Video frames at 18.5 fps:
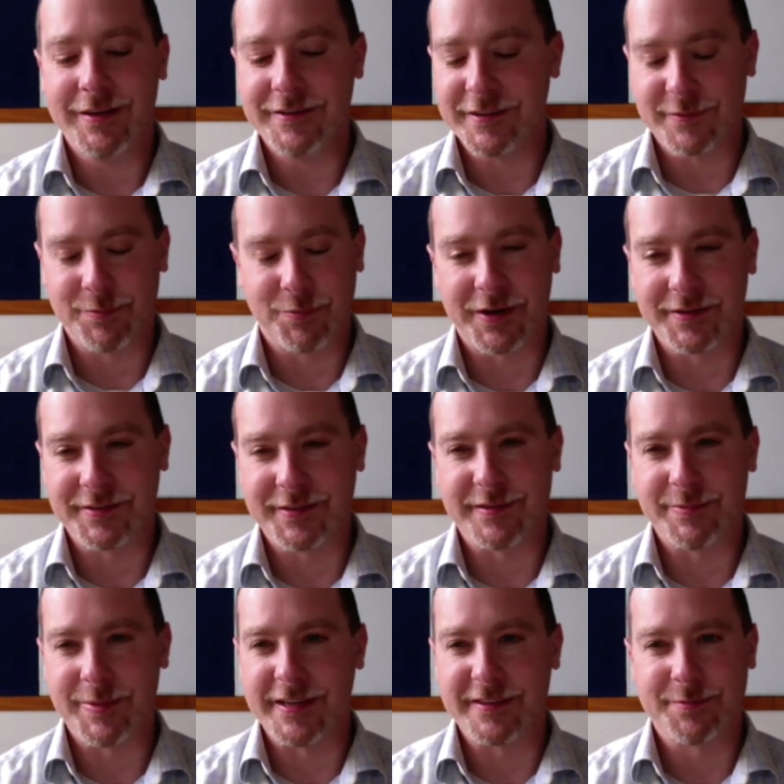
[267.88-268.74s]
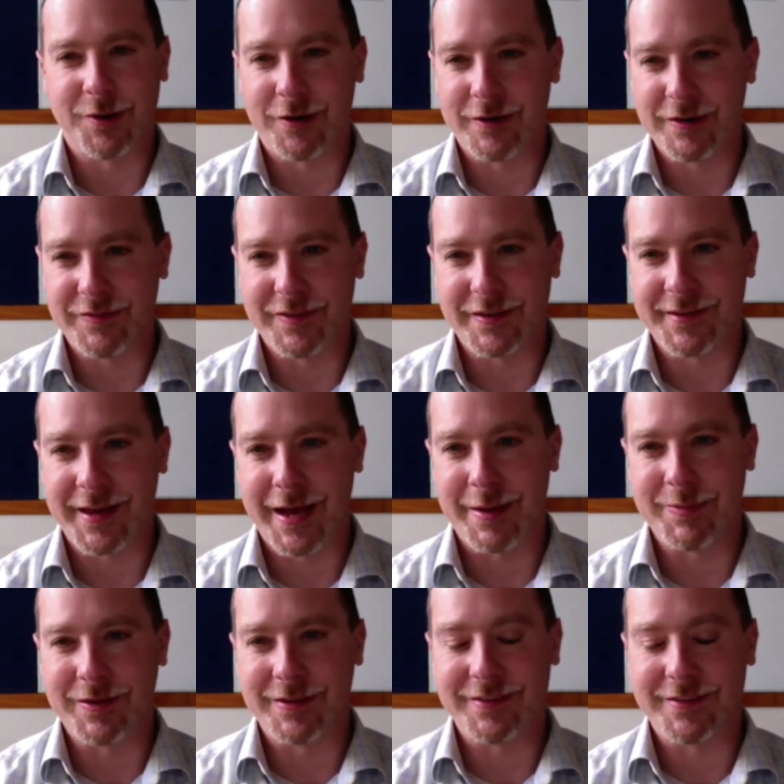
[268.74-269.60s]
Just press the space bar if this
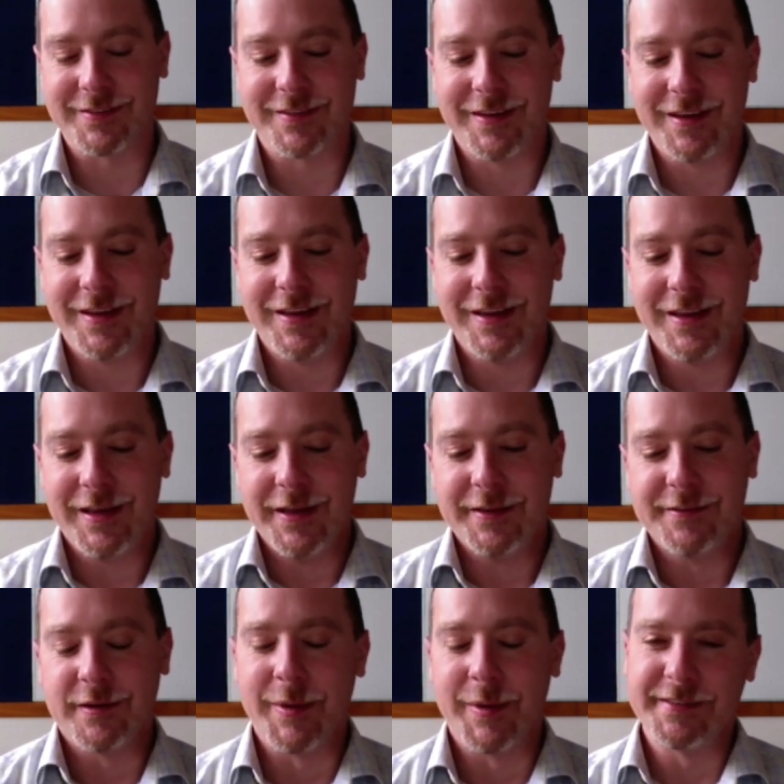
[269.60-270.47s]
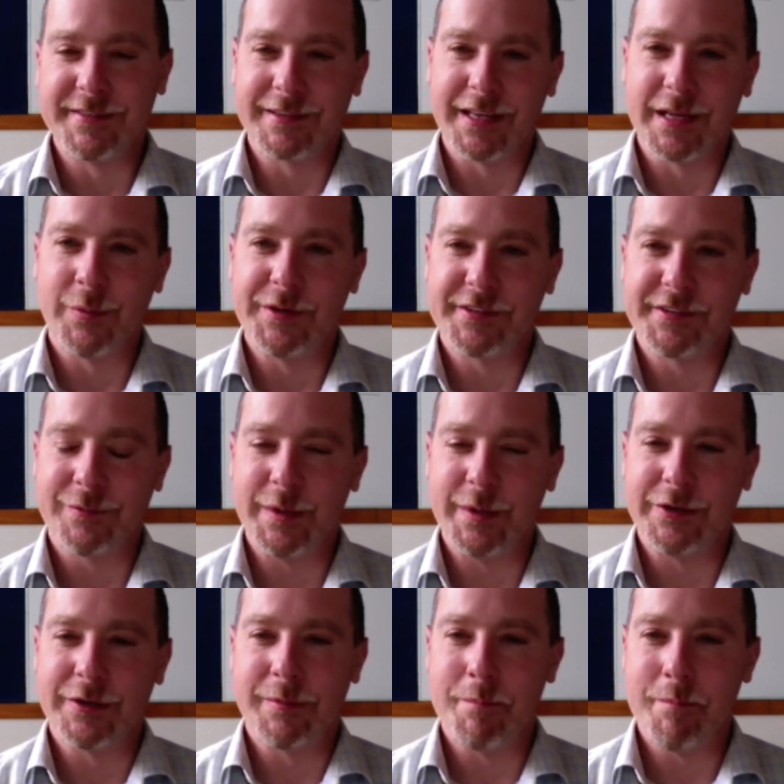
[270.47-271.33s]
happens. So basically,
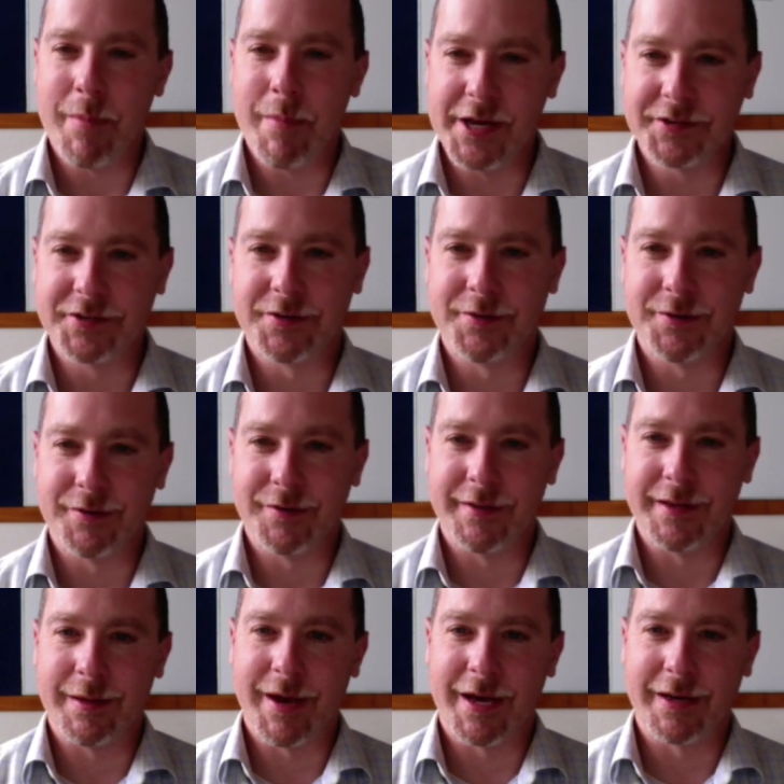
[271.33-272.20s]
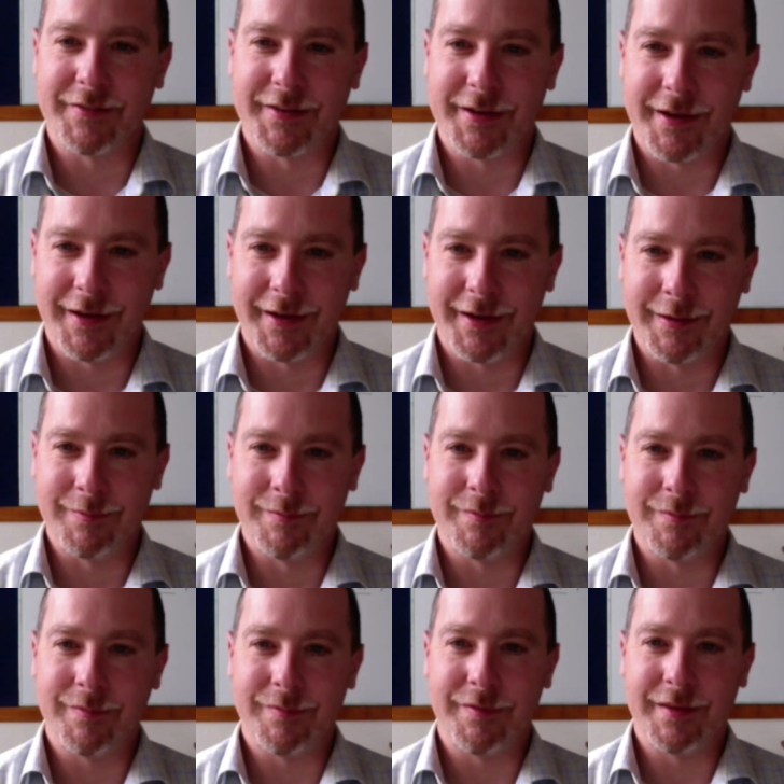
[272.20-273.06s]
we could measure the amount of
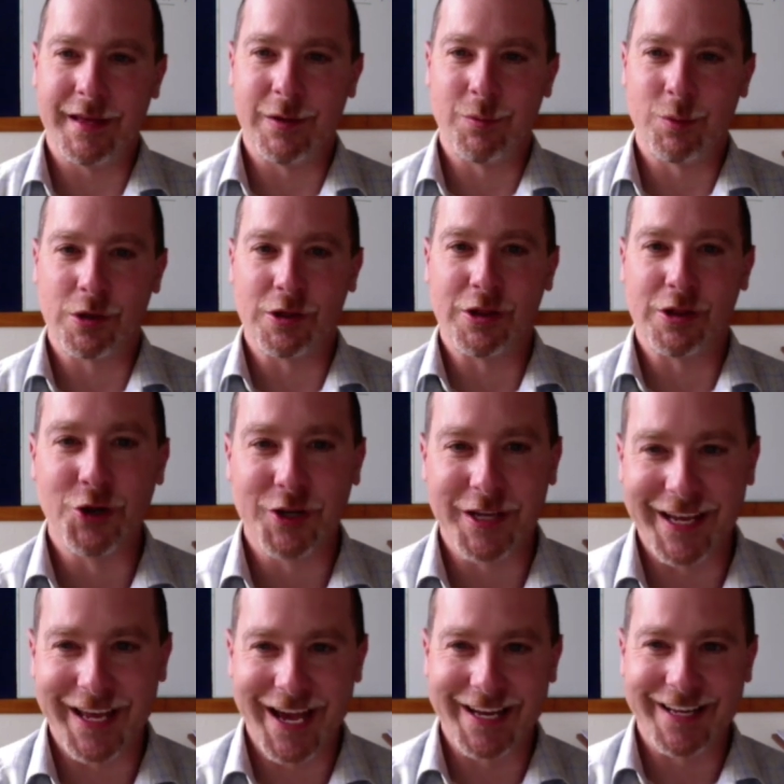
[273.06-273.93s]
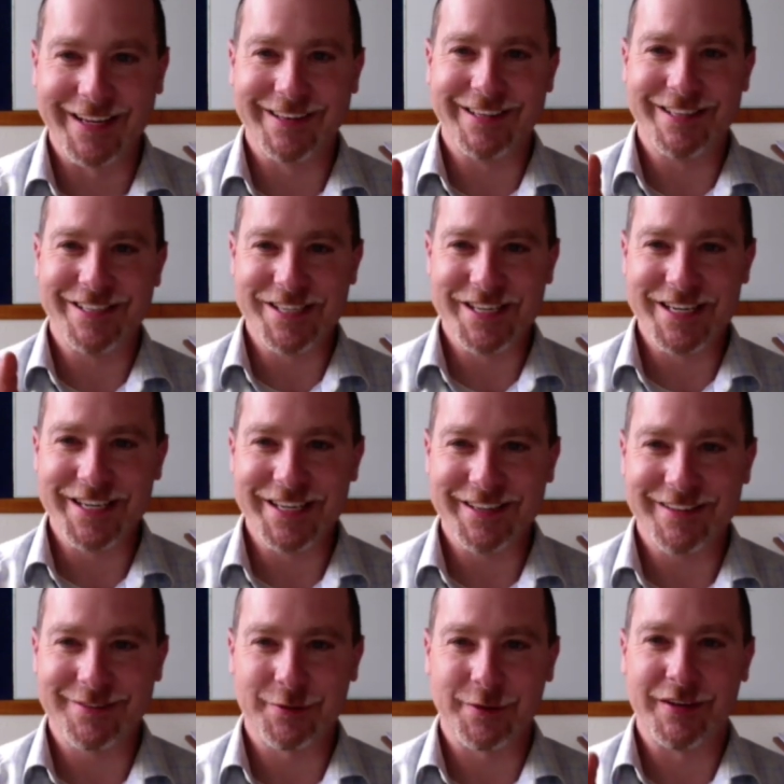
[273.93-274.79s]
time they were looking at it to
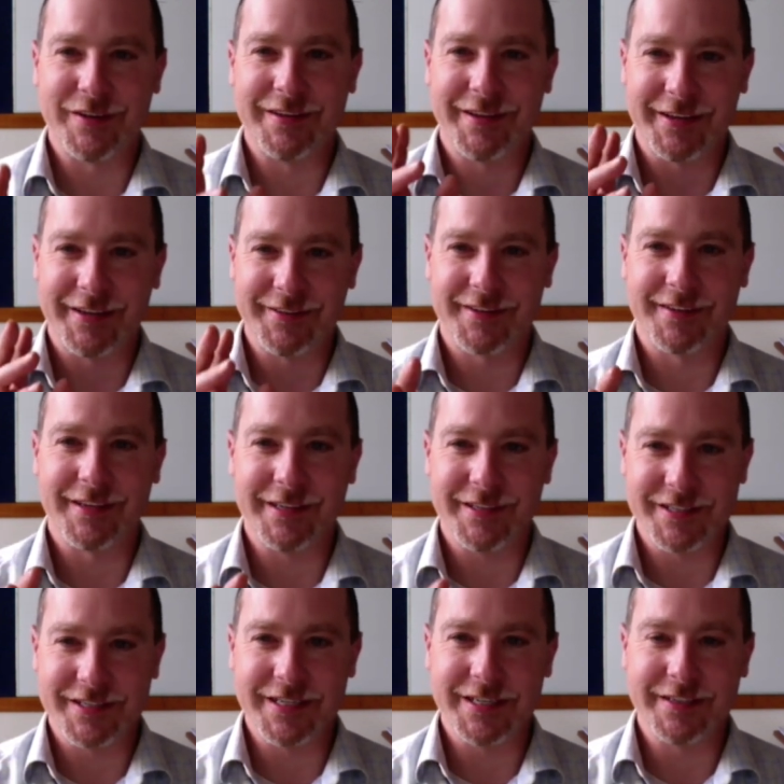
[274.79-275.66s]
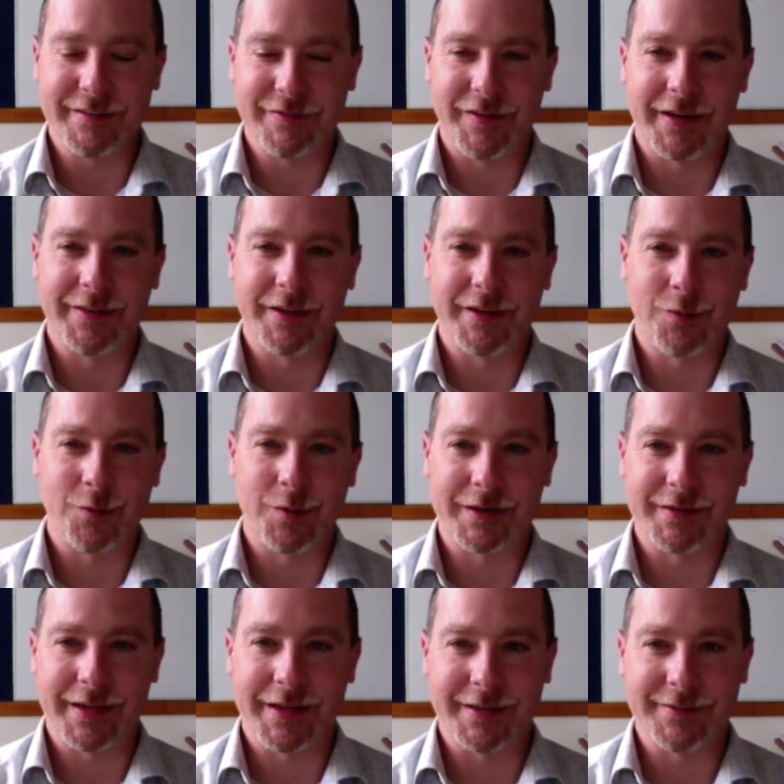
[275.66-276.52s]
cheat, sort of intentionally cheat to find the
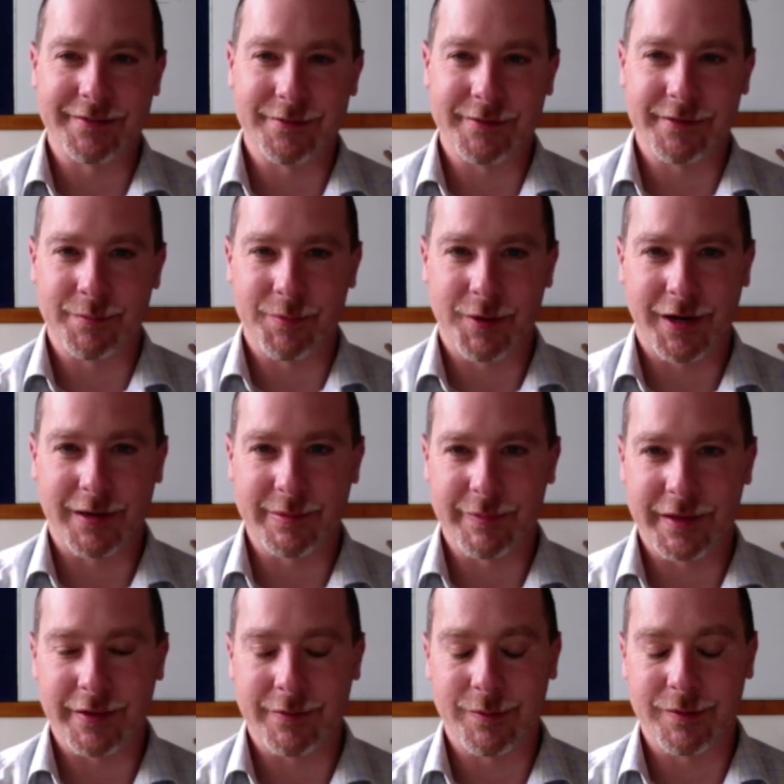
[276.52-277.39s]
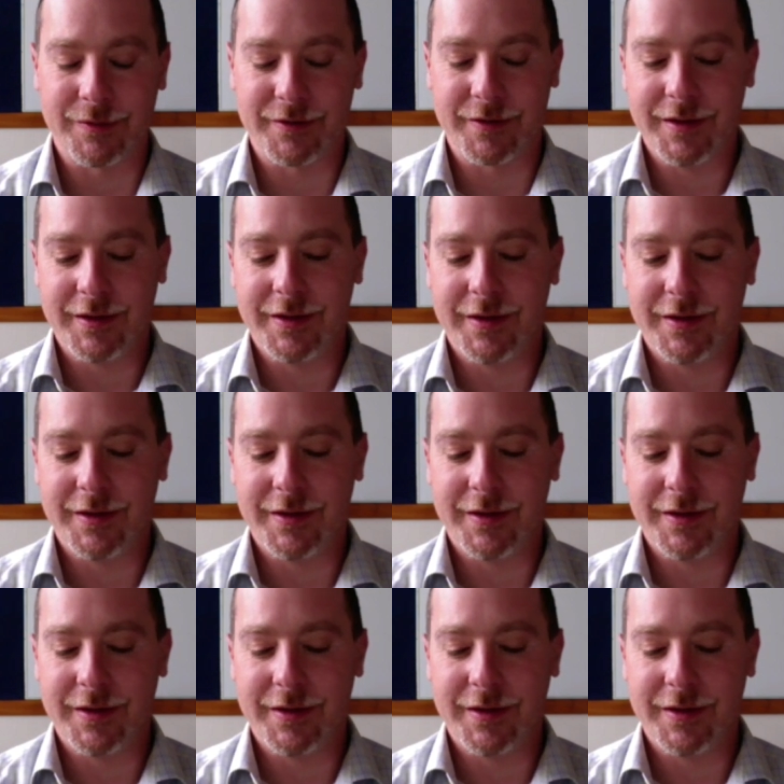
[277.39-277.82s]
correct answer to the problem they were